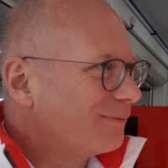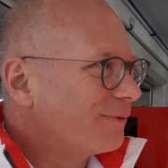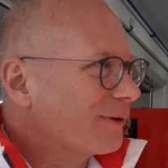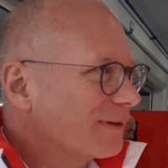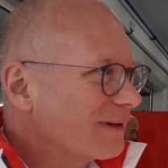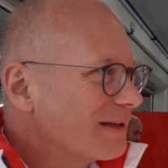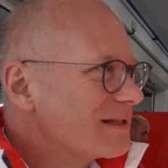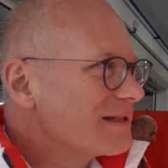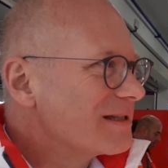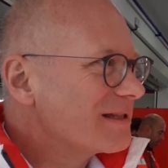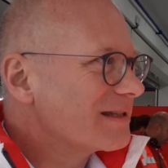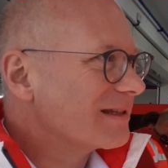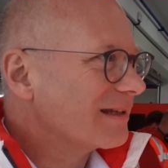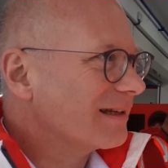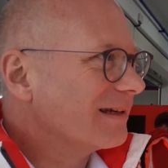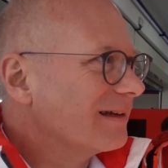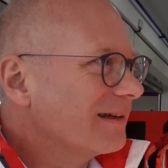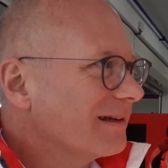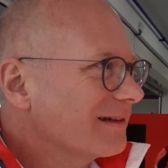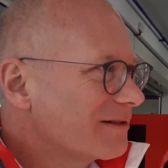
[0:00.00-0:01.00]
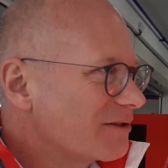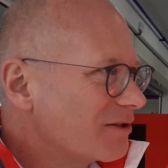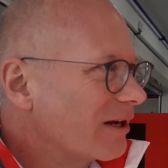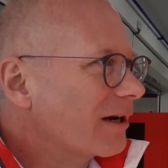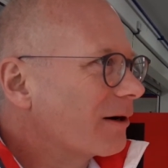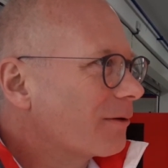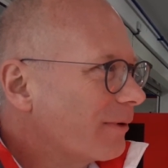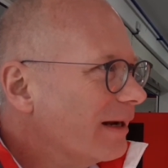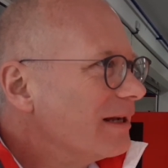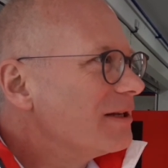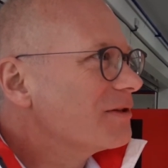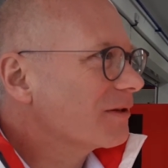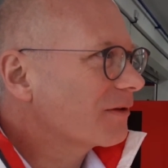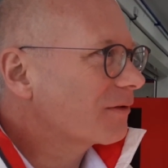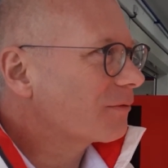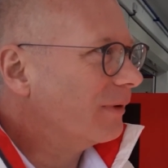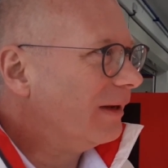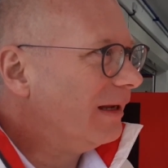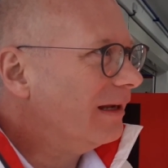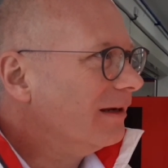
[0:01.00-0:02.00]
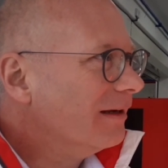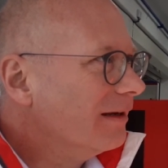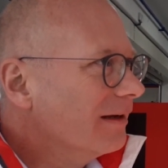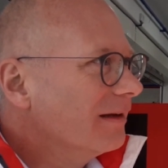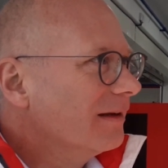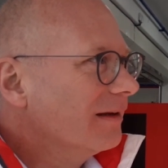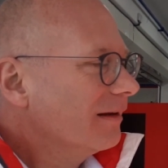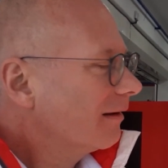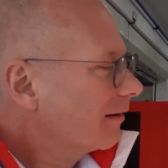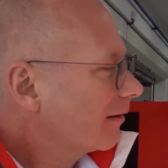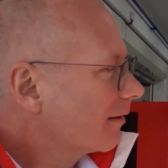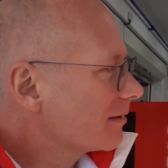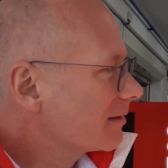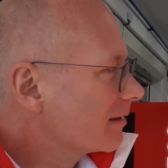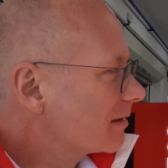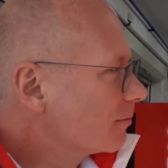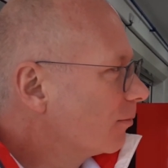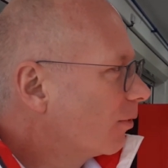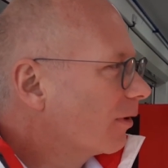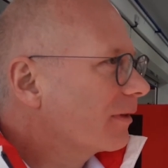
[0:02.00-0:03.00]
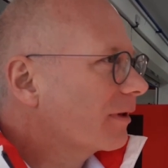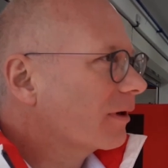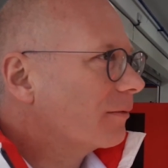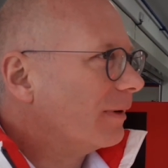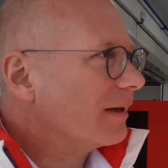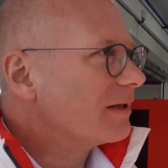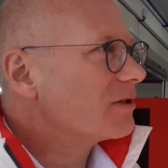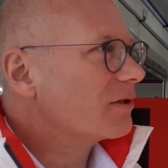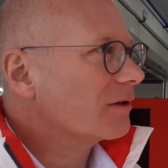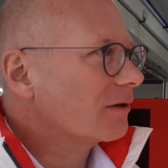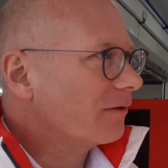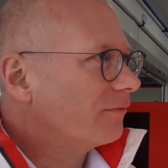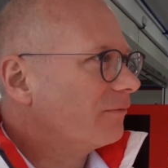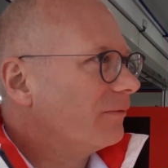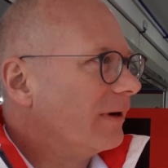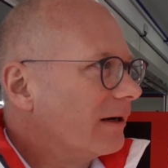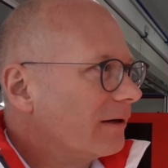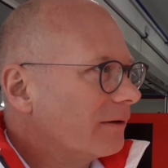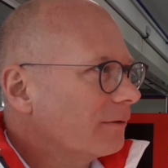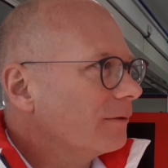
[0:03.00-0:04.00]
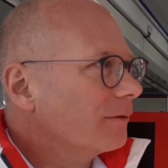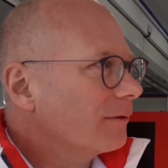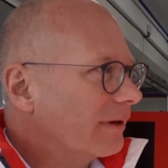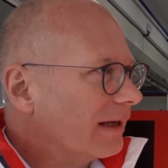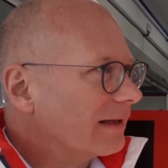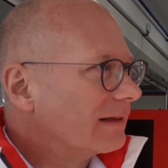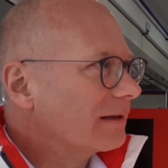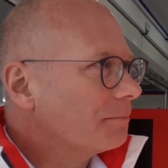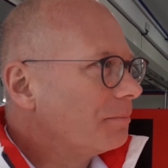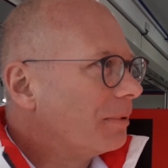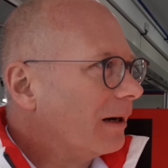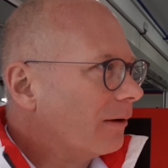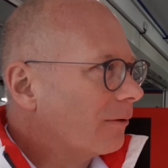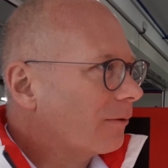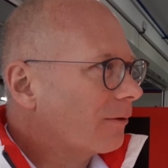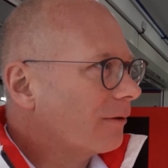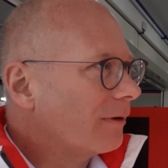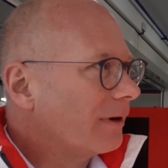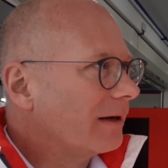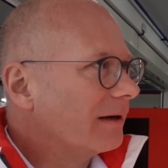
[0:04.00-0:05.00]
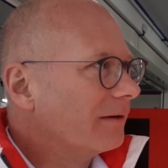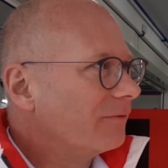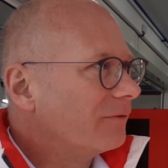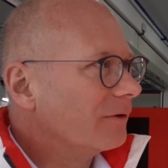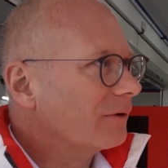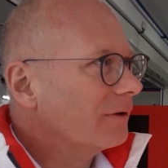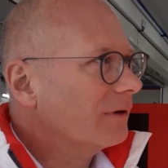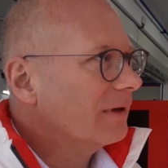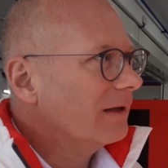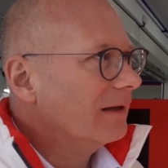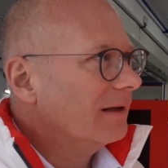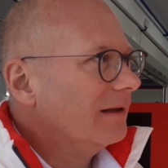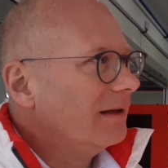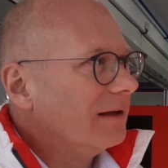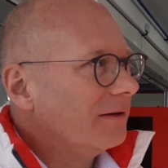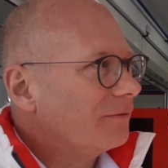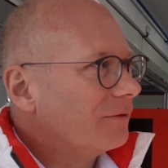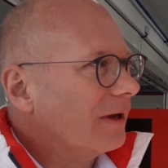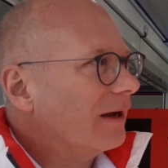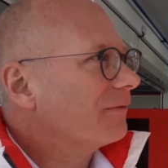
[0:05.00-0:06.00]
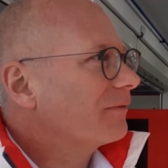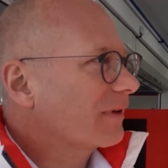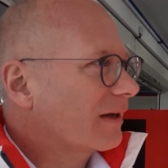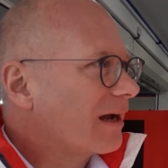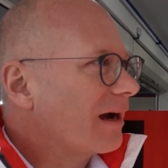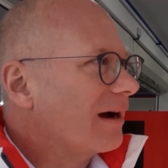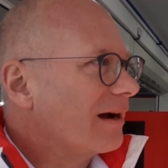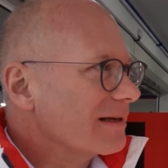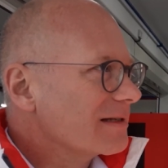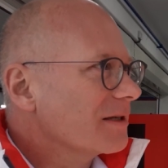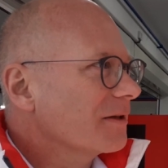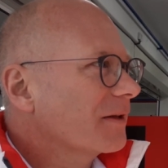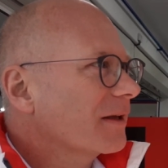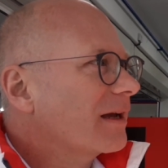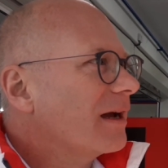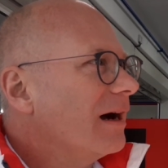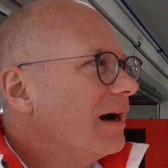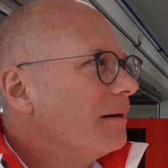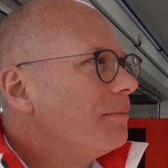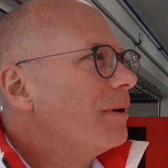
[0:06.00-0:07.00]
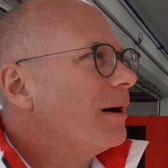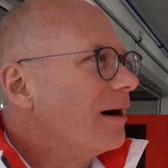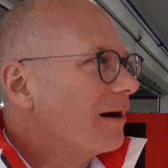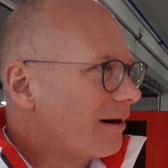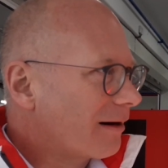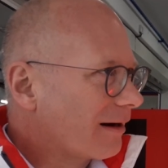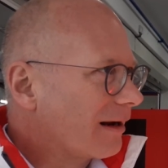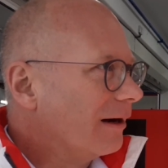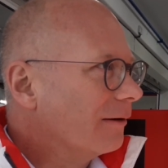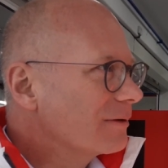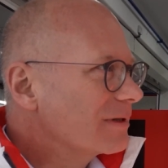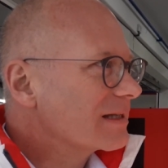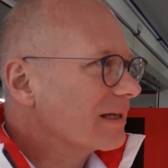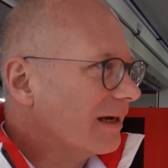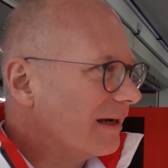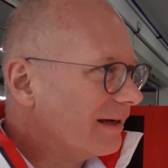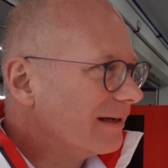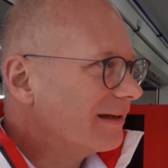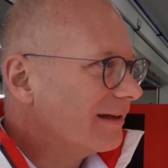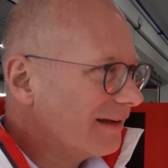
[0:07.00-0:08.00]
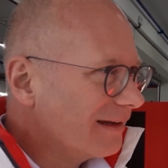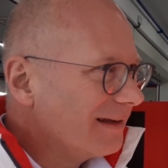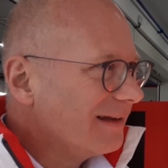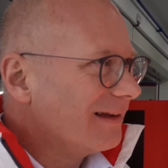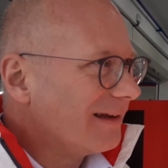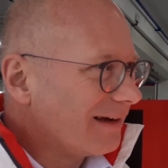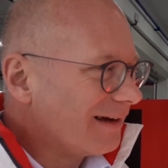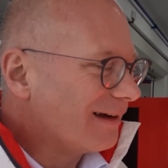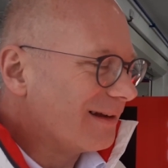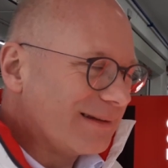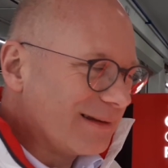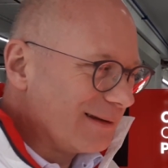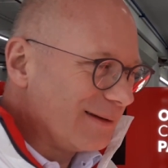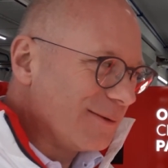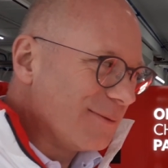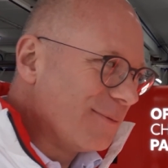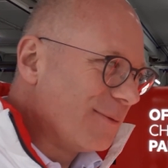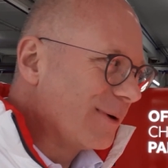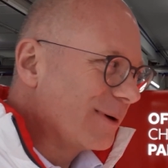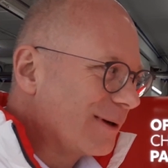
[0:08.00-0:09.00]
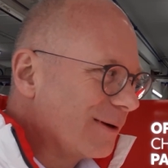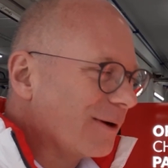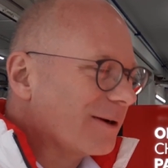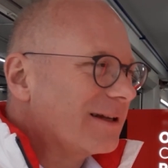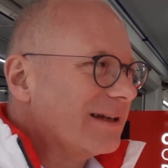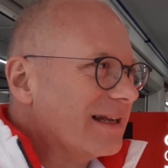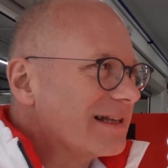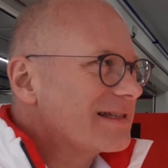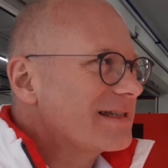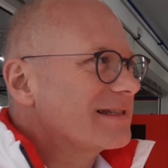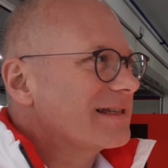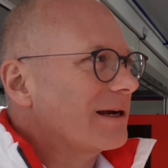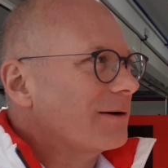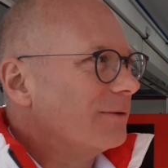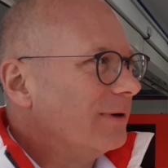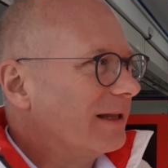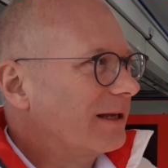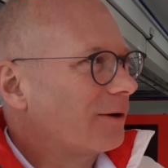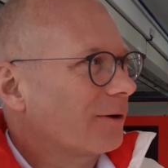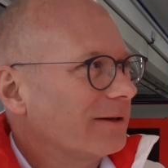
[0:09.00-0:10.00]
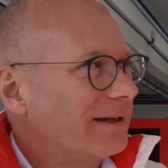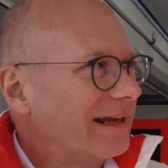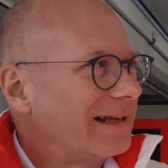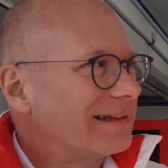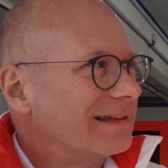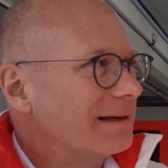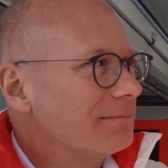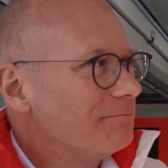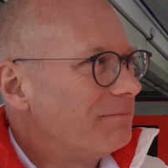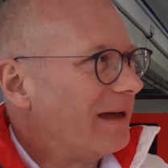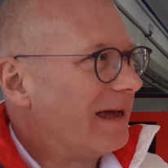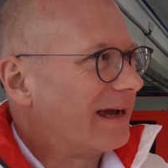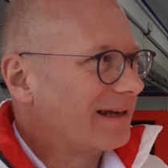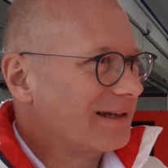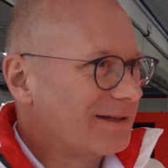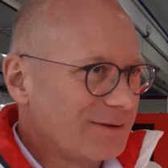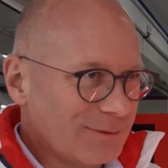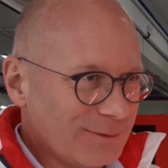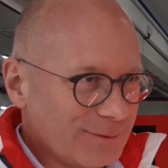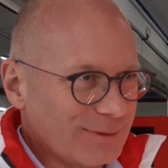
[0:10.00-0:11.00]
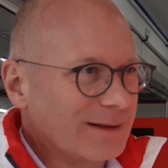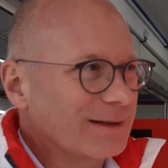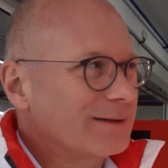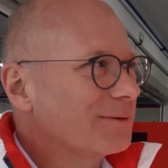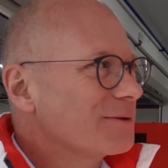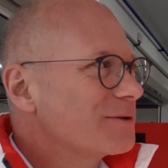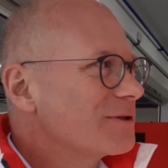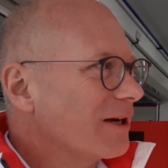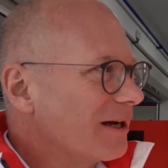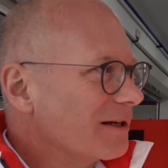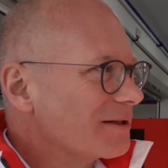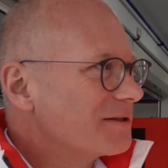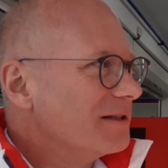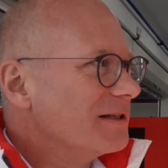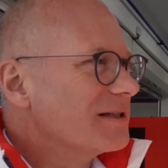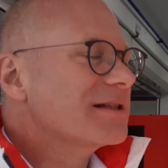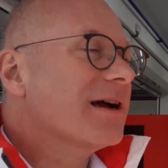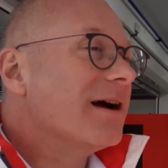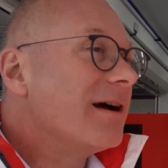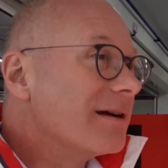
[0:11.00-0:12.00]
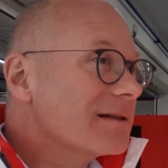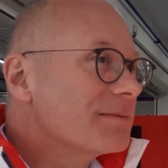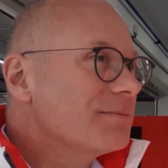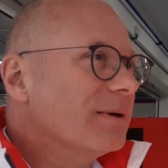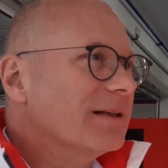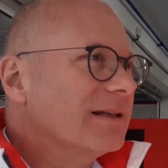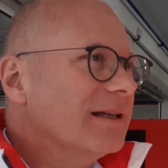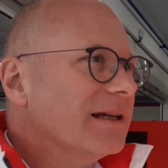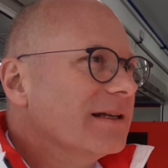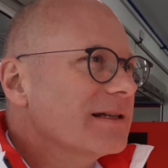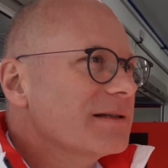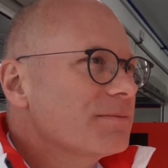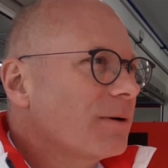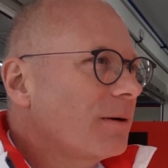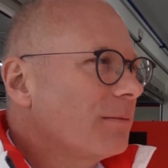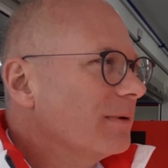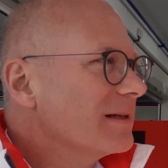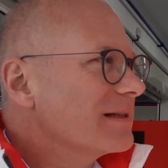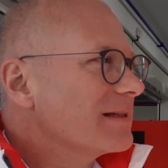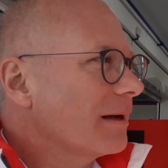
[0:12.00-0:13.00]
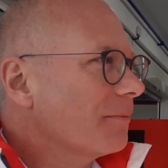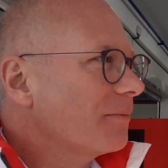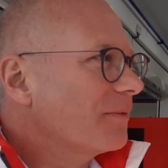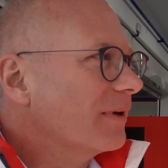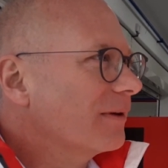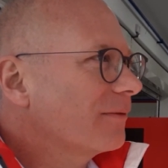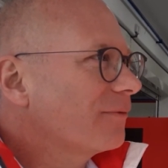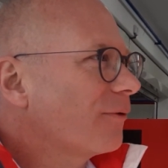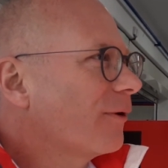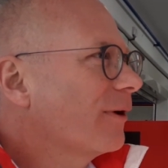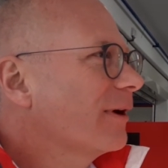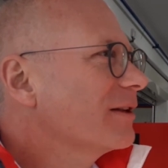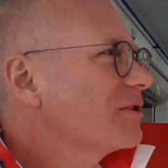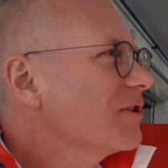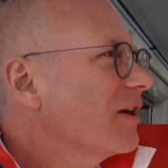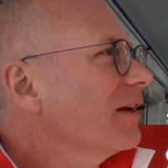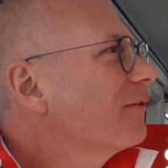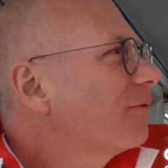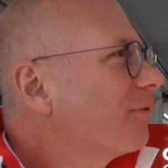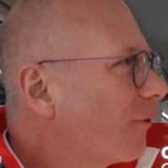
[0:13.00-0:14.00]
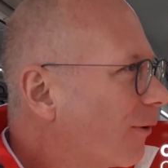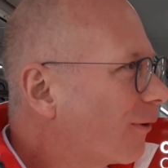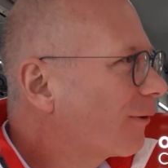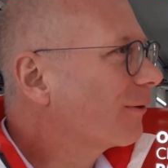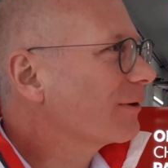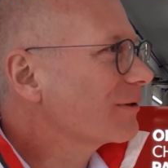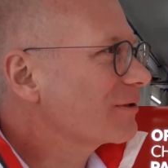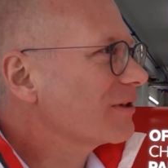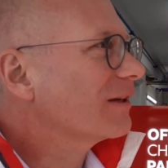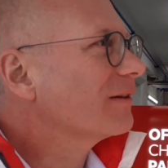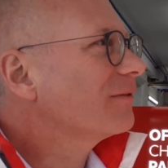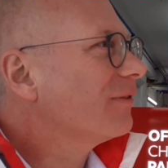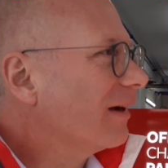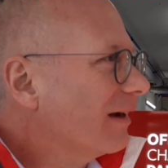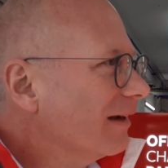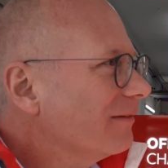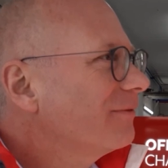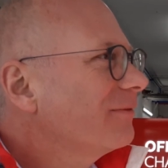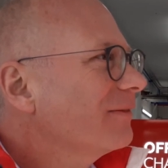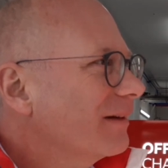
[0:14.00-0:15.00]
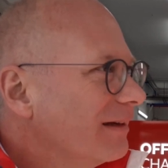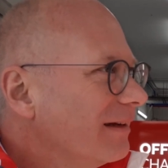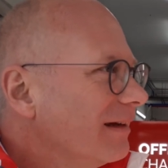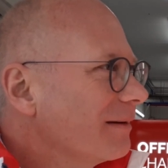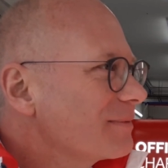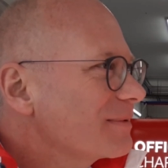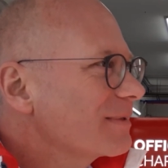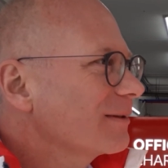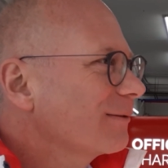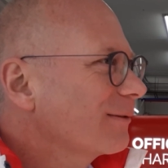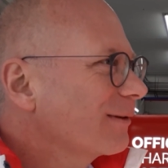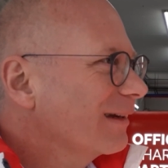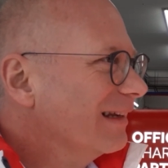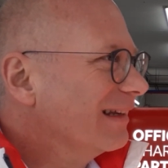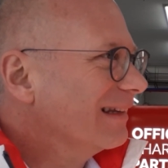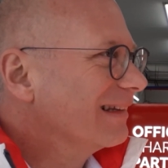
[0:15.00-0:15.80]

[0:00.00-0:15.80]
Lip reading: this Generation 3, because it's more the question of where do you get the power, and if you have the cars on the car park outside, you would not necessarily connect them back to charge these cars, but that is probably something for a Gen 4 or Gen 5, absolutely.